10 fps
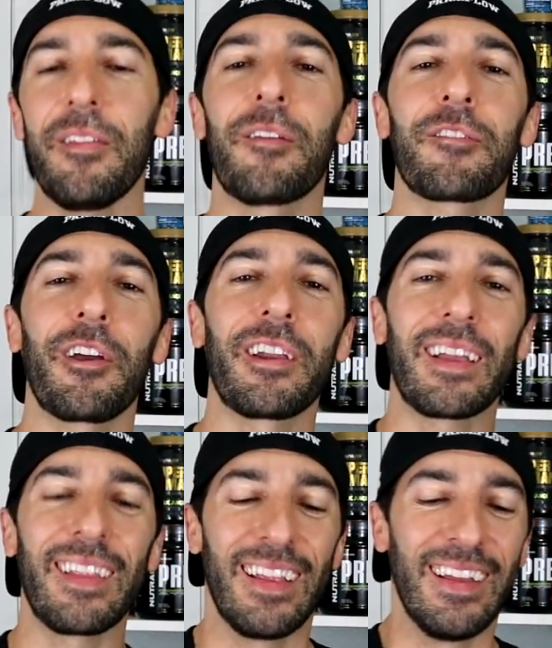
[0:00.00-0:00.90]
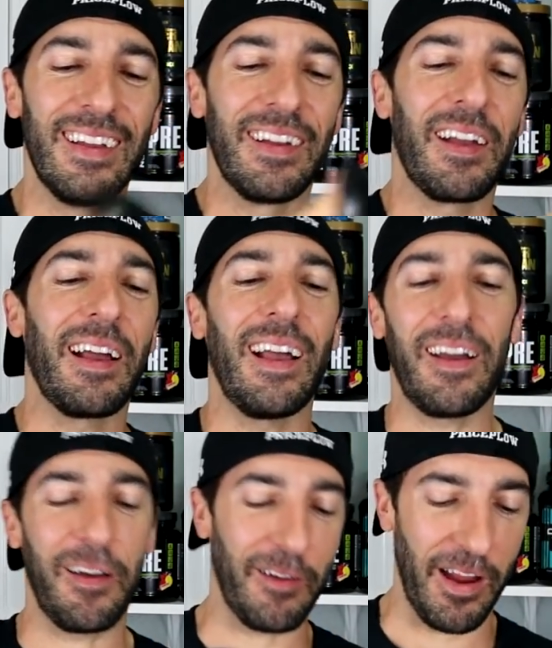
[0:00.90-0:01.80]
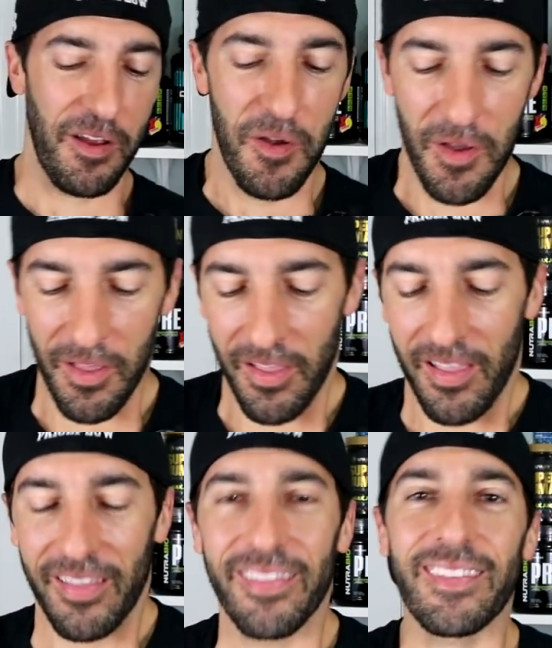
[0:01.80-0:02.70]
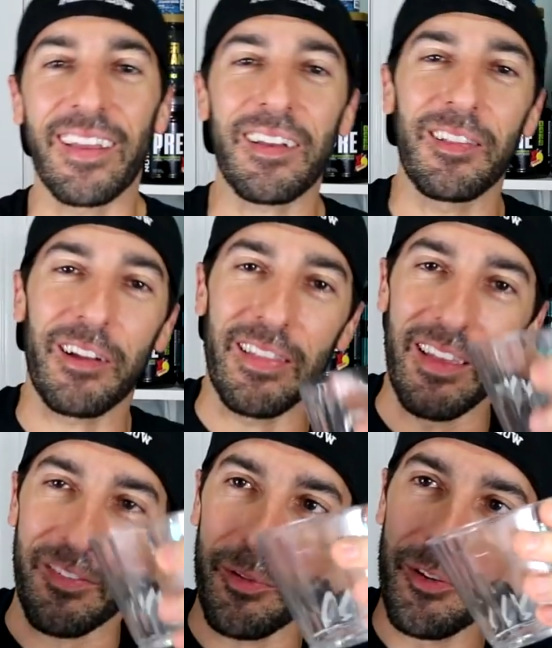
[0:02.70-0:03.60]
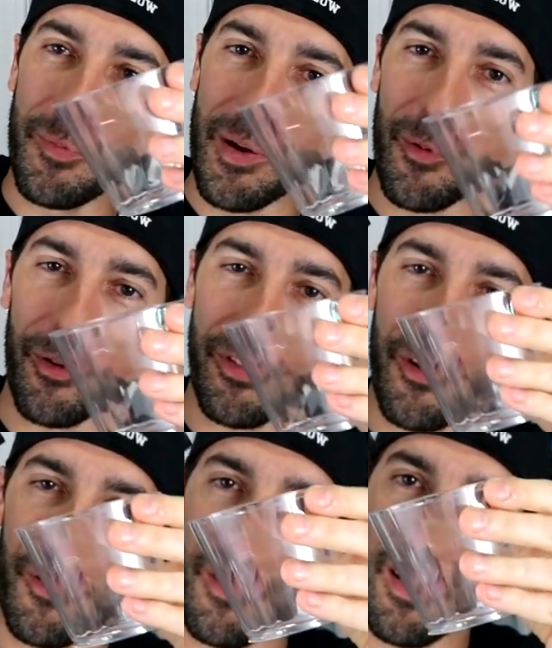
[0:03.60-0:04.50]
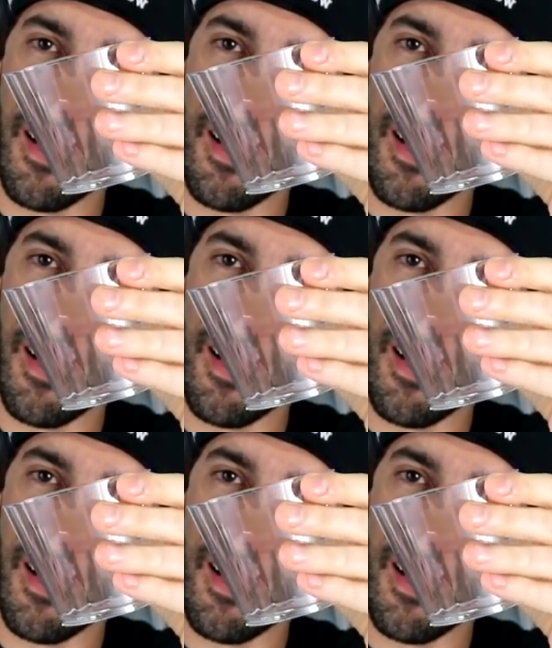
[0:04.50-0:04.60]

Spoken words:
Let's try that again. All right, take a look at this. We'll do B-roll too.